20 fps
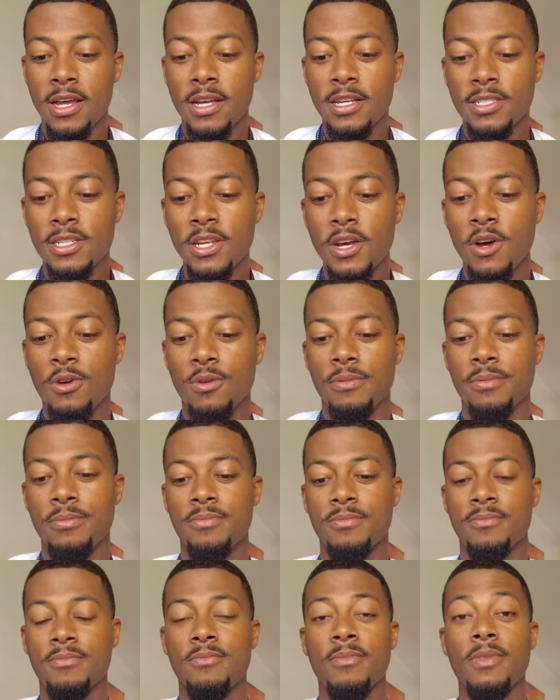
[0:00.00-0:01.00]
So,
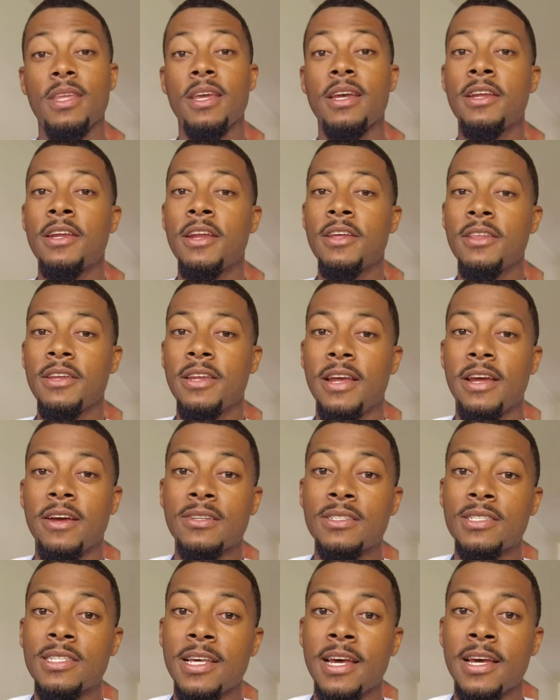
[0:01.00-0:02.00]
another
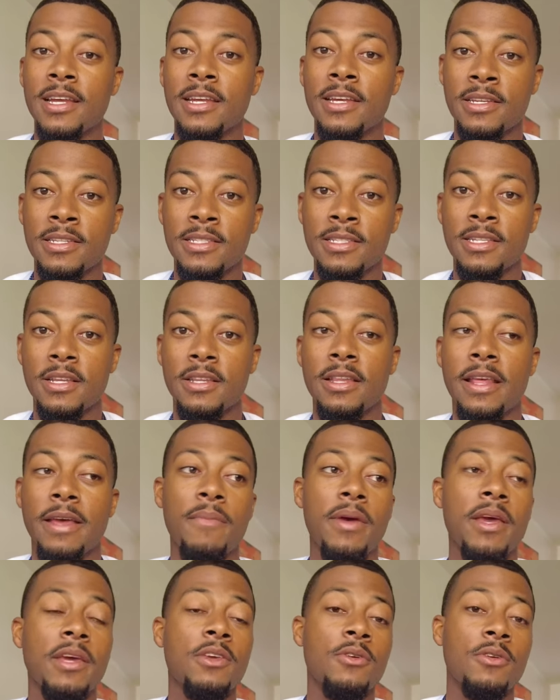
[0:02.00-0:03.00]
downside is they
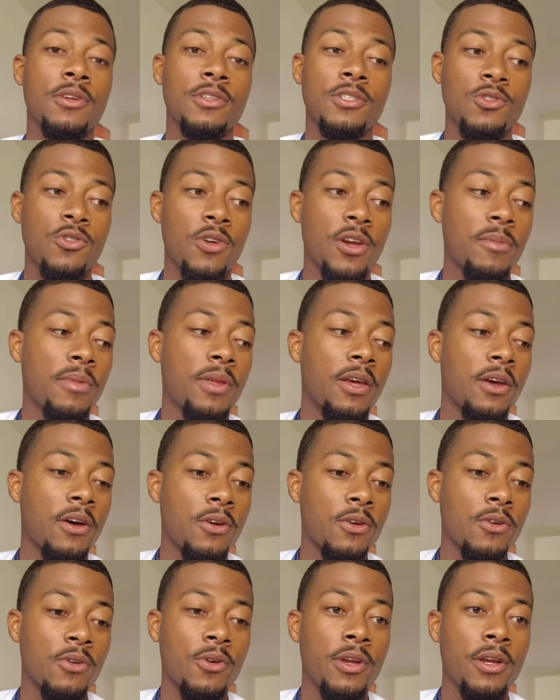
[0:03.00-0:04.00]
make you extremely
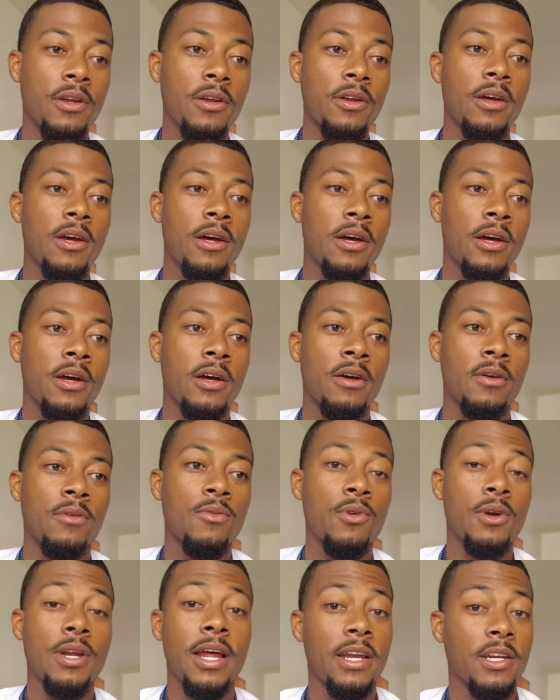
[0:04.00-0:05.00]
hungry.
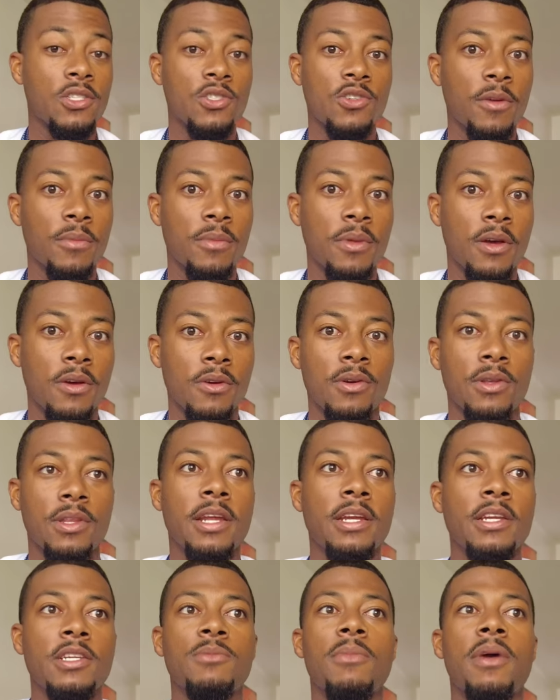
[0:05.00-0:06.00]
Well, not extremely hungry.
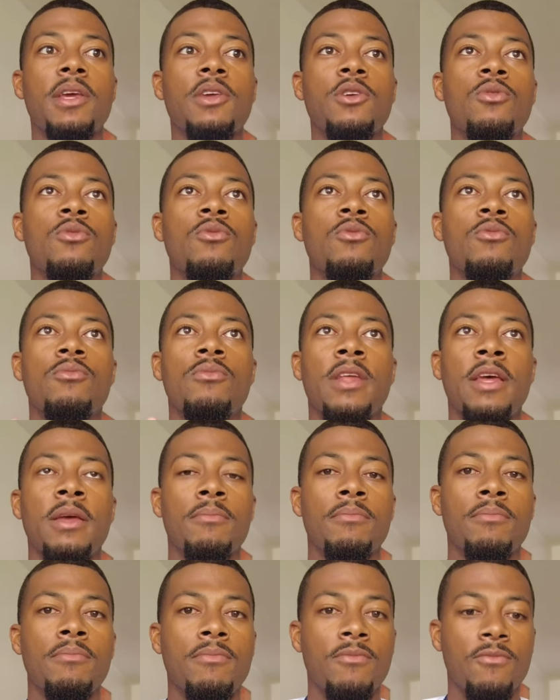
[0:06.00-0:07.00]
They just make you,
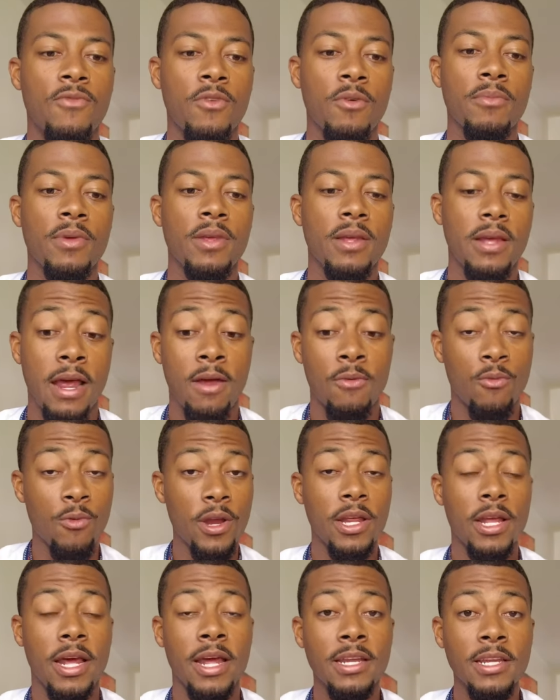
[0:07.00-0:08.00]

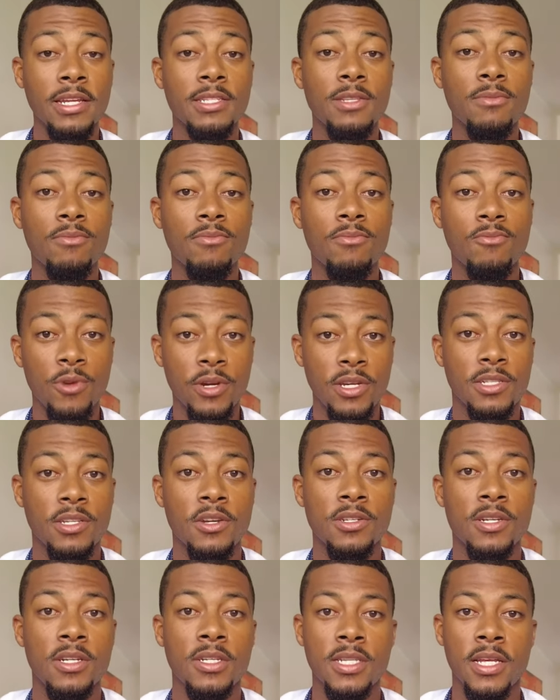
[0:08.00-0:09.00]
I did some
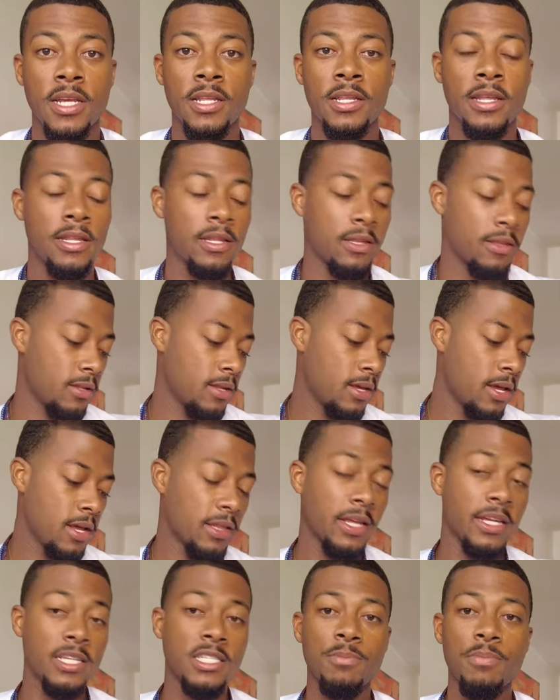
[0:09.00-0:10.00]
research and said that
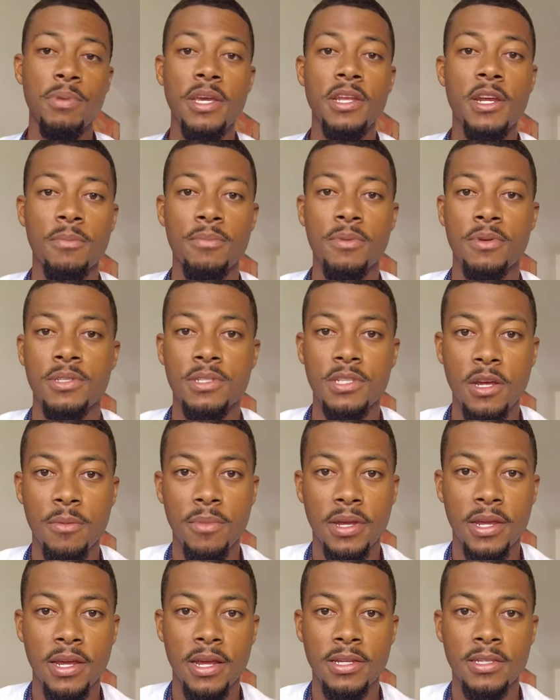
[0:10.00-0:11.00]
they speed up your
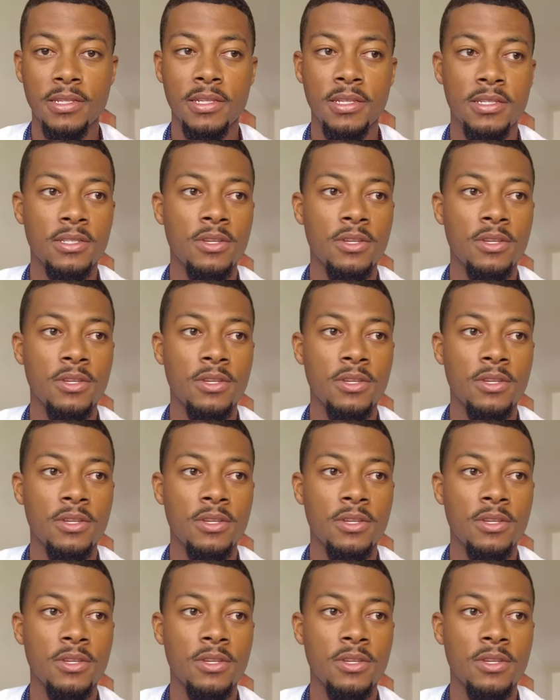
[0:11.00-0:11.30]
stomach acid.